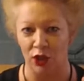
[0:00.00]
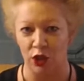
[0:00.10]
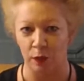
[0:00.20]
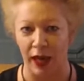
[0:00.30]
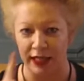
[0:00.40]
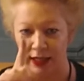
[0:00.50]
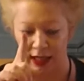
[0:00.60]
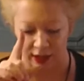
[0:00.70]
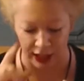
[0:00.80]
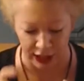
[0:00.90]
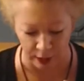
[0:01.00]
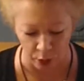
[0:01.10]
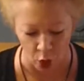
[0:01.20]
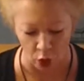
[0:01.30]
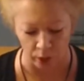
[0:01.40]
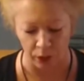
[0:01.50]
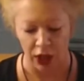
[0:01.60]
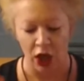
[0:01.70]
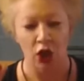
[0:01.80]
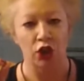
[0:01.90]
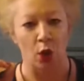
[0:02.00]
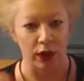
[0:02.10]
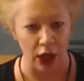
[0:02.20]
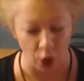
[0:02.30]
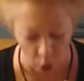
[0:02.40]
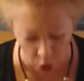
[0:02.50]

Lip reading: is a space there, that's important. So in other